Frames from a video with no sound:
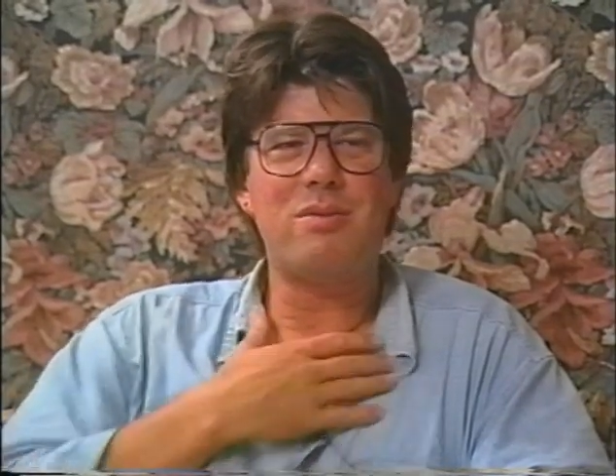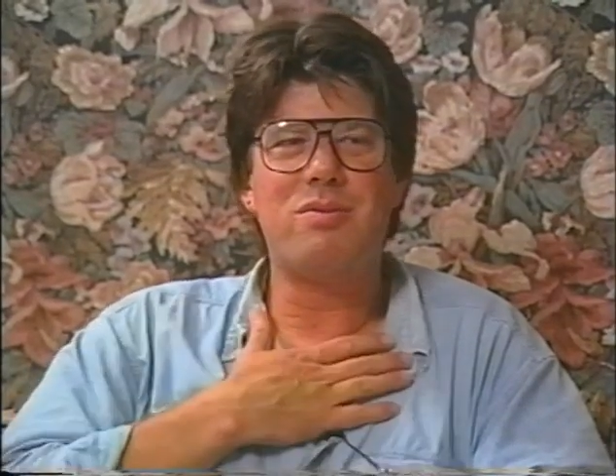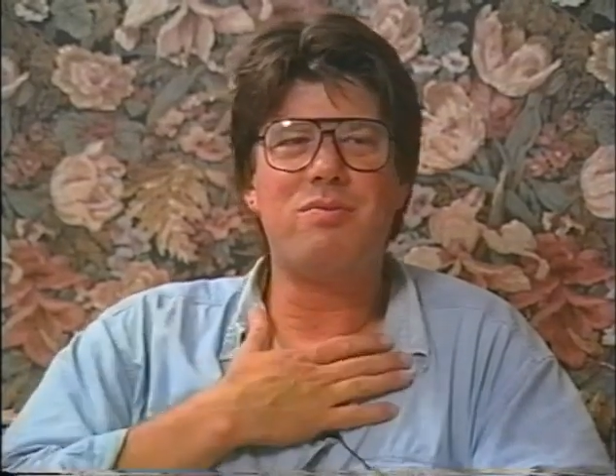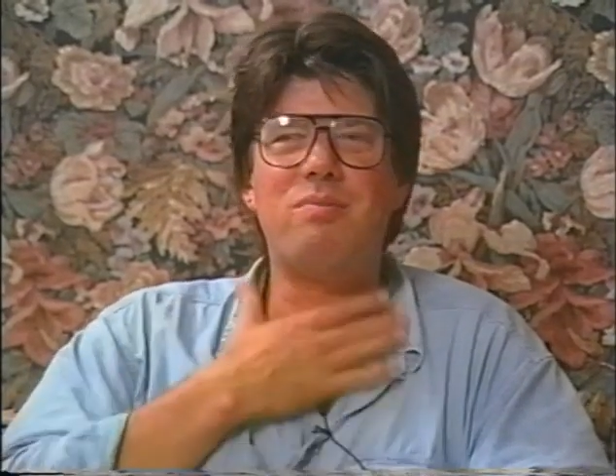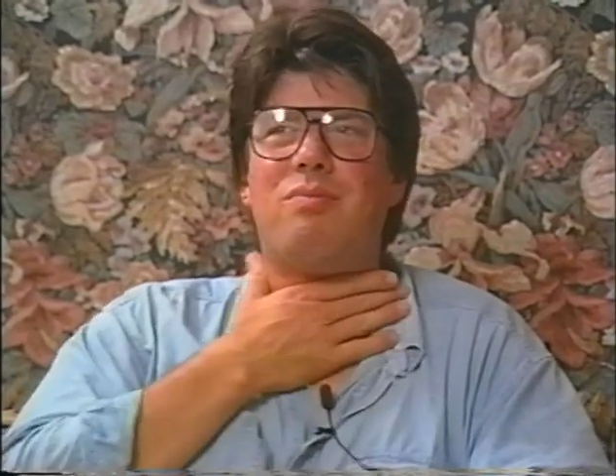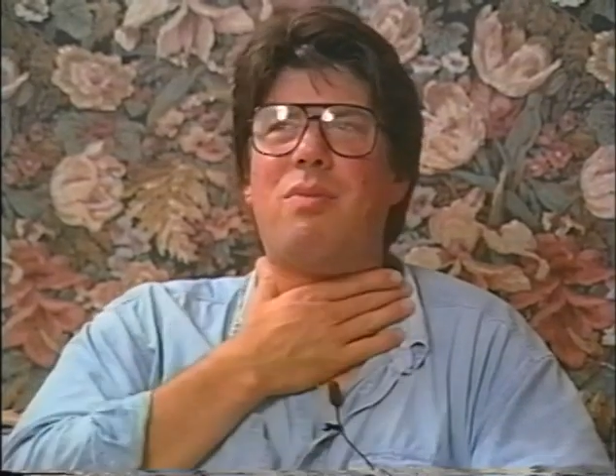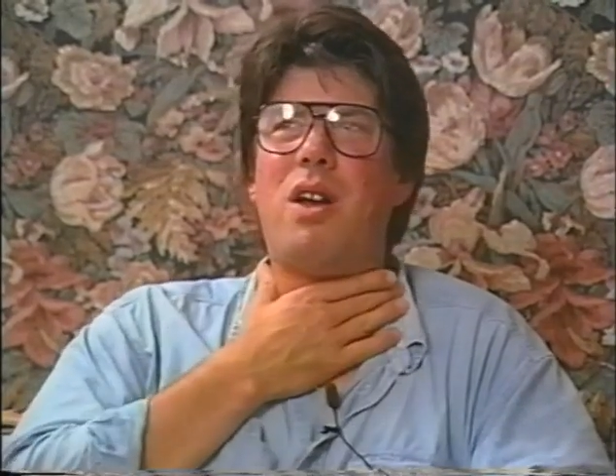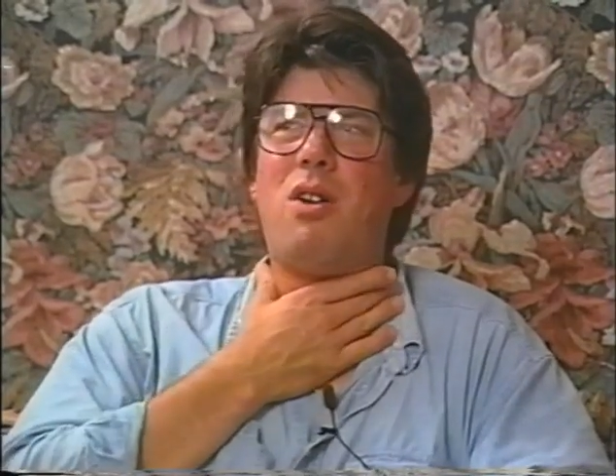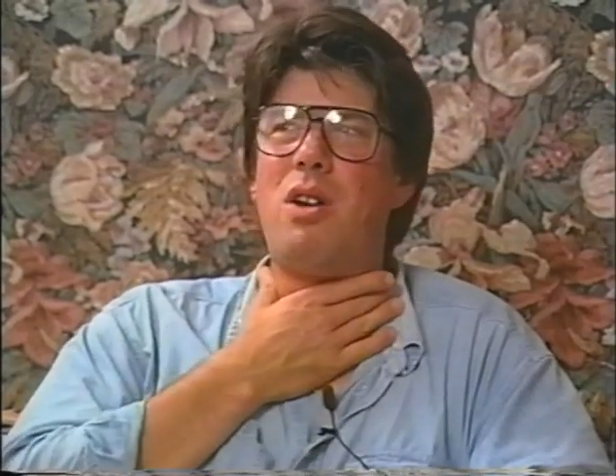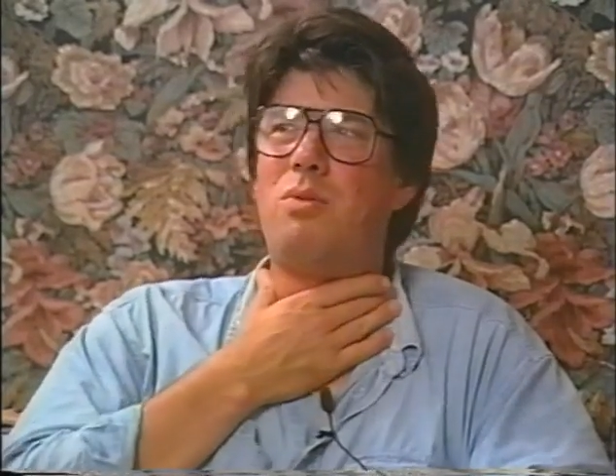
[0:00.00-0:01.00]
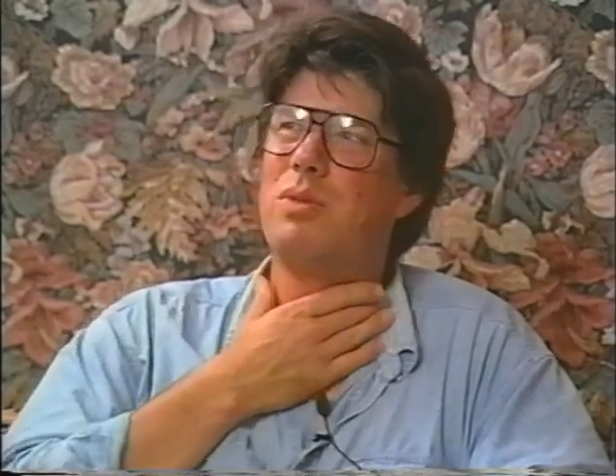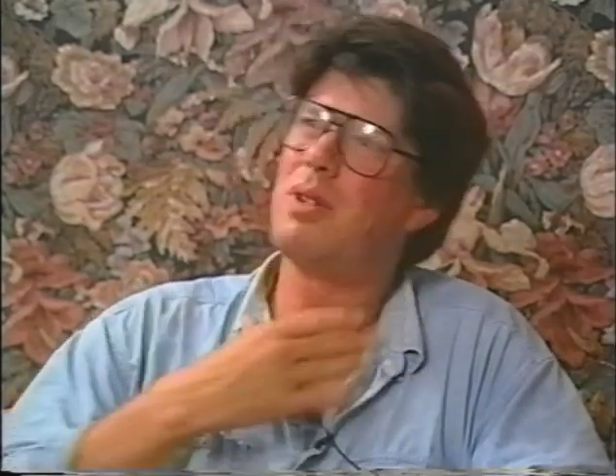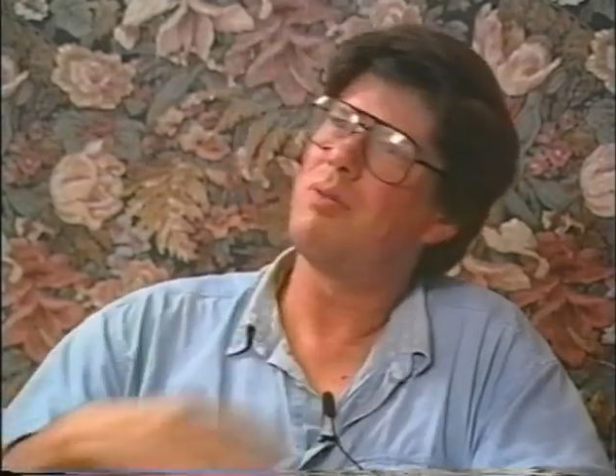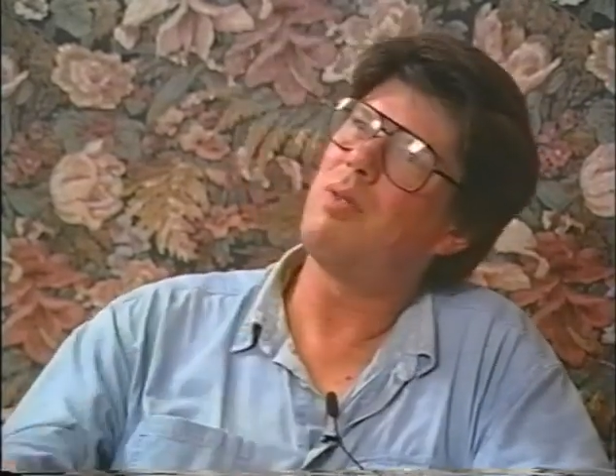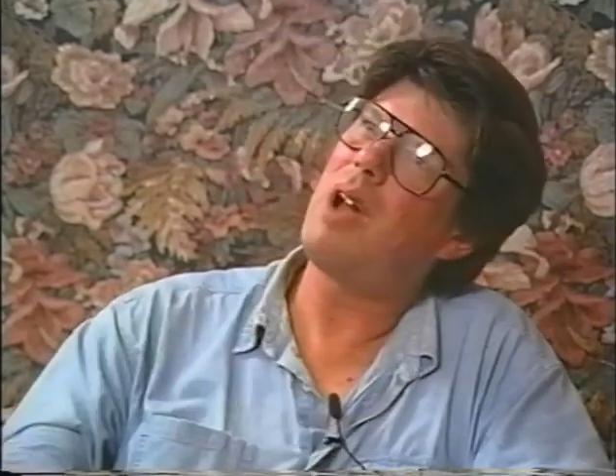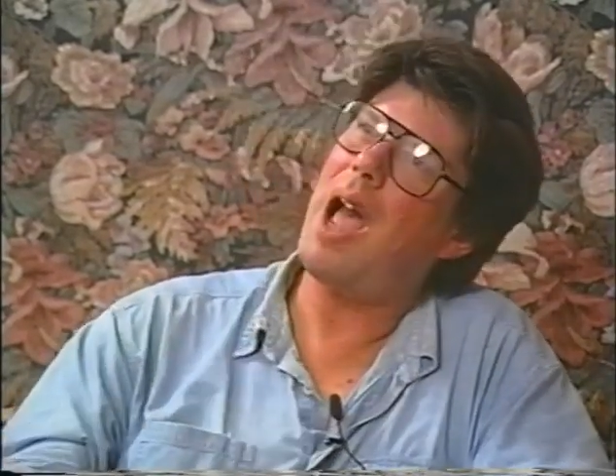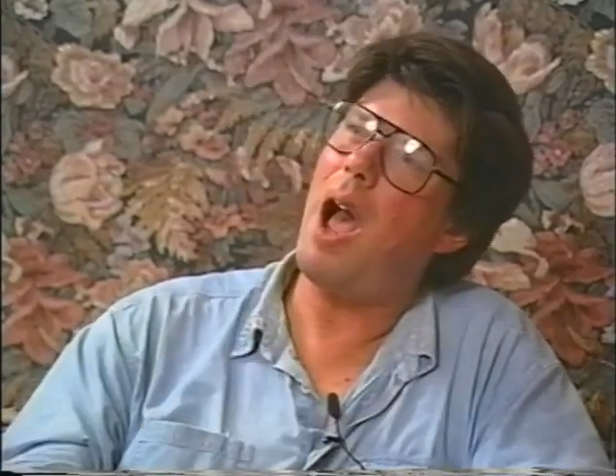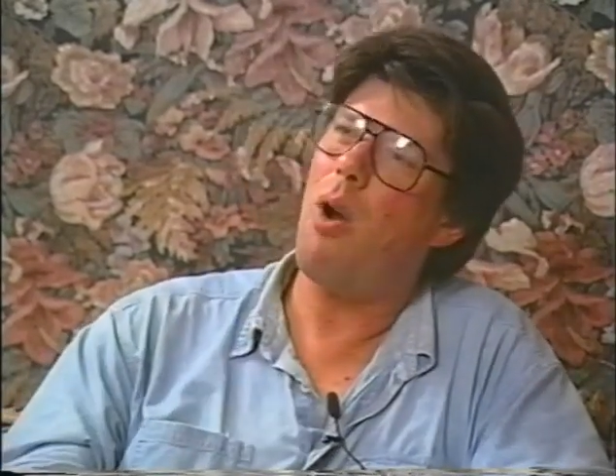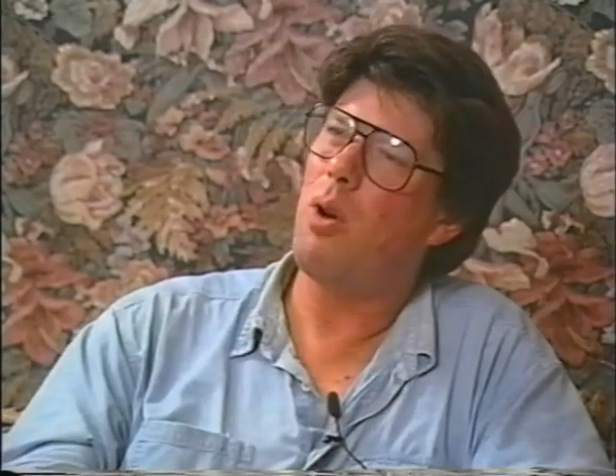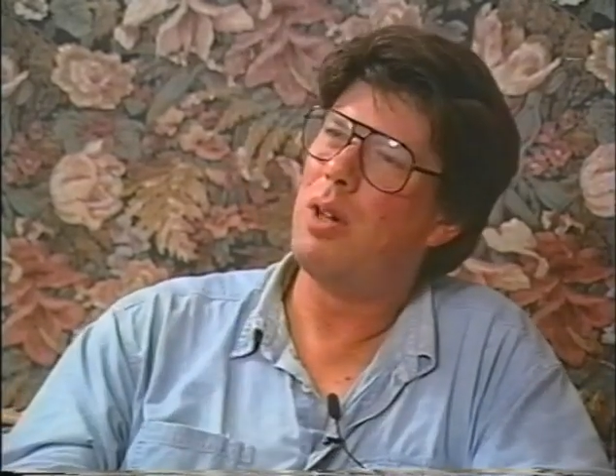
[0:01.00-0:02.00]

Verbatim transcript: Yeah. My heart was, wow.